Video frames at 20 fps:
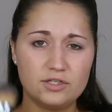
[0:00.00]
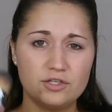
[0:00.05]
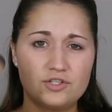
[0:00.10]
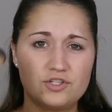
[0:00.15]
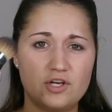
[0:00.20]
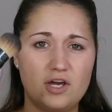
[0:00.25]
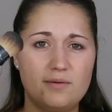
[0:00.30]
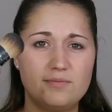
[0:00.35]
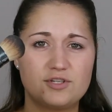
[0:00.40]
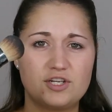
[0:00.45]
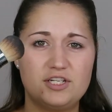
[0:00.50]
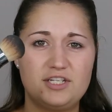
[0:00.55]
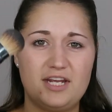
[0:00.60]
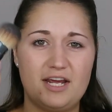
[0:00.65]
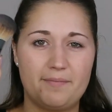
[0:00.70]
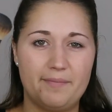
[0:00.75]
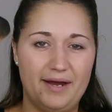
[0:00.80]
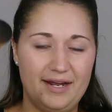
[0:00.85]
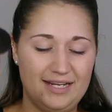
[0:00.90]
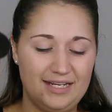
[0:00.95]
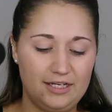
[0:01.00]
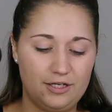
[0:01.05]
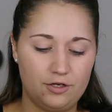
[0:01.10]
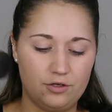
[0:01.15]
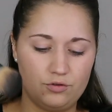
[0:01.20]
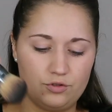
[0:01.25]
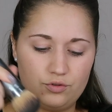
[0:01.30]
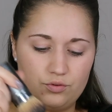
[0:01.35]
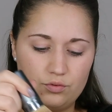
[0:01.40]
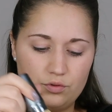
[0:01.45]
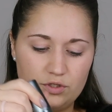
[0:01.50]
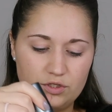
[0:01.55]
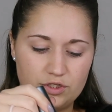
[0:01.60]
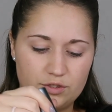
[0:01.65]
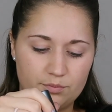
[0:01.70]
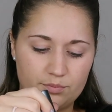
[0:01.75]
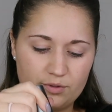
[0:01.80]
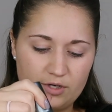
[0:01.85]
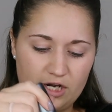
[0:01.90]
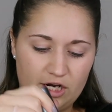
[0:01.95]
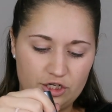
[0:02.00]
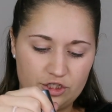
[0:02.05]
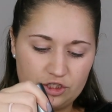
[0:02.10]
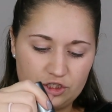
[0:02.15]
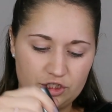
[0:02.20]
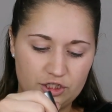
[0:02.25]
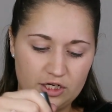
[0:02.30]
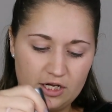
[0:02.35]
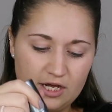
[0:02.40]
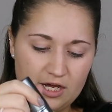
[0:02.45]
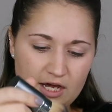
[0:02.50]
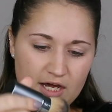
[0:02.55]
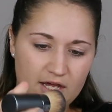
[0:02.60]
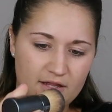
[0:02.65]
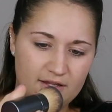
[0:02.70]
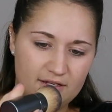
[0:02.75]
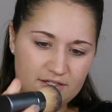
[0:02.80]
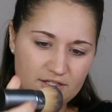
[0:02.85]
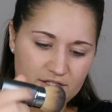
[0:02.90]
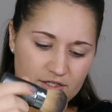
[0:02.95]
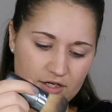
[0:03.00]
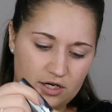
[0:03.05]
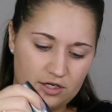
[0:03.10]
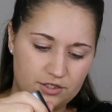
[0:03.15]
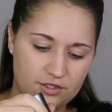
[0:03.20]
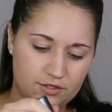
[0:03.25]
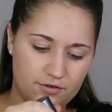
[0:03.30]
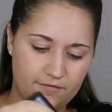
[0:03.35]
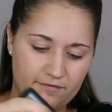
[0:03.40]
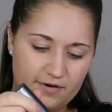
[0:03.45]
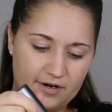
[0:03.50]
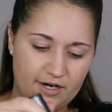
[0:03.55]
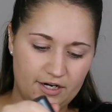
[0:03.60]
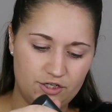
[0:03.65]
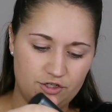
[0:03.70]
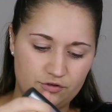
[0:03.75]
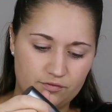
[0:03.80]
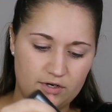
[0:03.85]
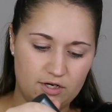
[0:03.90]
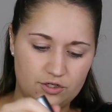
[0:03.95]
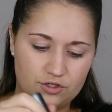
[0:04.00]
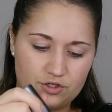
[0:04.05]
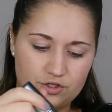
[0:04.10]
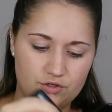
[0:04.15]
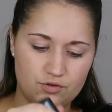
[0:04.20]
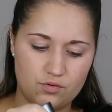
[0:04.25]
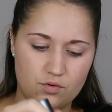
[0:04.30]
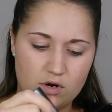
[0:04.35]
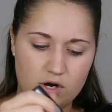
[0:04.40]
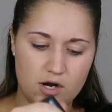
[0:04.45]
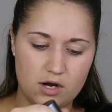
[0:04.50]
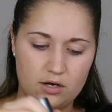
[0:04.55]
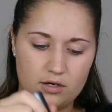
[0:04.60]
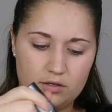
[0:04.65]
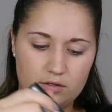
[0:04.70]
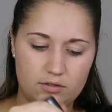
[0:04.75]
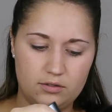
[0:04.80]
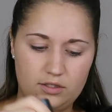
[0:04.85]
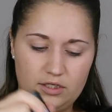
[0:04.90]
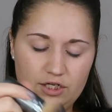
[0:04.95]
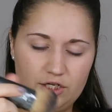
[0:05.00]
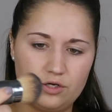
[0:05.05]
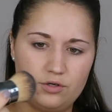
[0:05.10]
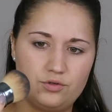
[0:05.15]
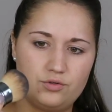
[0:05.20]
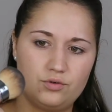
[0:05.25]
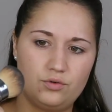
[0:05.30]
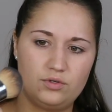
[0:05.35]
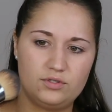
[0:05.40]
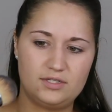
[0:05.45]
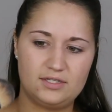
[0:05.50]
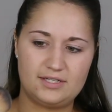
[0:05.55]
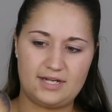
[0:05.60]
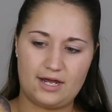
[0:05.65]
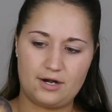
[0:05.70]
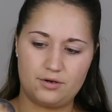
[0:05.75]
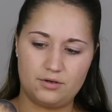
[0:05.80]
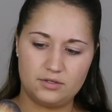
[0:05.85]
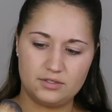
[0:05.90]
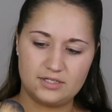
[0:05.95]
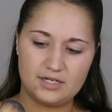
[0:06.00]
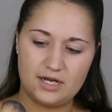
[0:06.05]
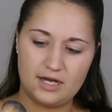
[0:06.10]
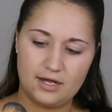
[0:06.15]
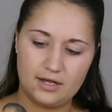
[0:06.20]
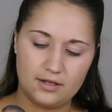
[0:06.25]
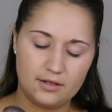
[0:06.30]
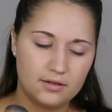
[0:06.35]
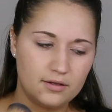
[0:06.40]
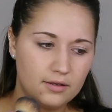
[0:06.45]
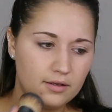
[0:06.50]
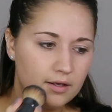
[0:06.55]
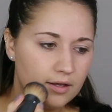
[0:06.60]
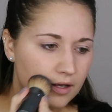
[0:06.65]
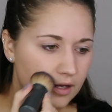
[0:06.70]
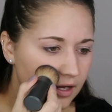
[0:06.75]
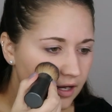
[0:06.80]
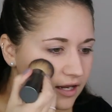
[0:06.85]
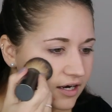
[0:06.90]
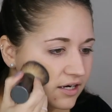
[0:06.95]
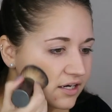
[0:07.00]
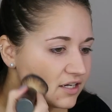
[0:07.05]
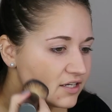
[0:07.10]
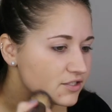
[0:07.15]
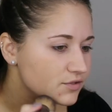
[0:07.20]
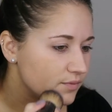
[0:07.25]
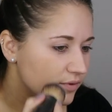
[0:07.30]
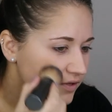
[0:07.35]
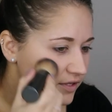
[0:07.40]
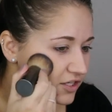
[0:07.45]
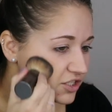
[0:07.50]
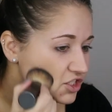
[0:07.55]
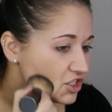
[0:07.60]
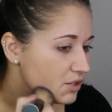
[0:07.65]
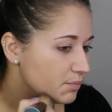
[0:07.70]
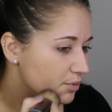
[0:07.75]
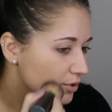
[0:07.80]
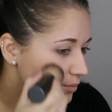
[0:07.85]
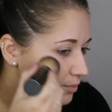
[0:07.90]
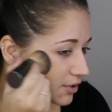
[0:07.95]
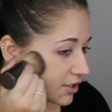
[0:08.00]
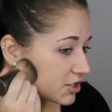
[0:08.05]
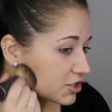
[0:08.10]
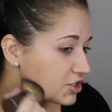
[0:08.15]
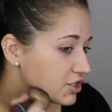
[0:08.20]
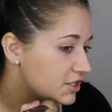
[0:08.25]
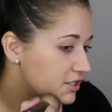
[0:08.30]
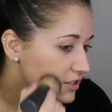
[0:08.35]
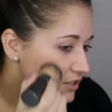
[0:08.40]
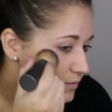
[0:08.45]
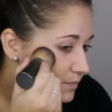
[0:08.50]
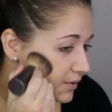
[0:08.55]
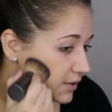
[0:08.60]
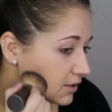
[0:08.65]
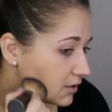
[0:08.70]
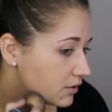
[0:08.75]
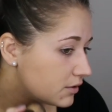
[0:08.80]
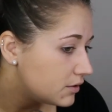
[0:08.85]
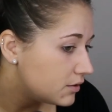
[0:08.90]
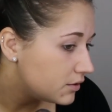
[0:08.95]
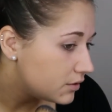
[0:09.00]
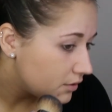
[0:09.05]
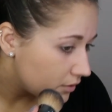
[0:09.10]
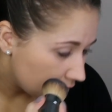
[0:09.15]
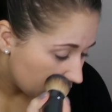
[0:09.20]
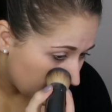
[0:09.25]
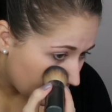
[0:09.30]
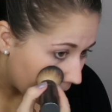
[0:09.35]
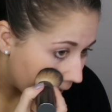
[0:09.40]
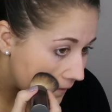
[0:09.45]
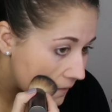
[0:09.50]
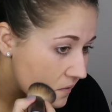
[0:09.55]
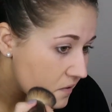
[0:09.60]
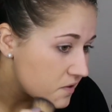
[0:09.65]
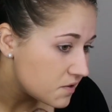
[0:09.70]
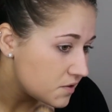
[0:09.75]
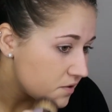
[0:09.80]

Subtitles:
So I'm just gonna take my Eco Tools brush. This is also a very drugstore. Eco Tools is at Ulta, and it is one of the cheaper brushes, but okay.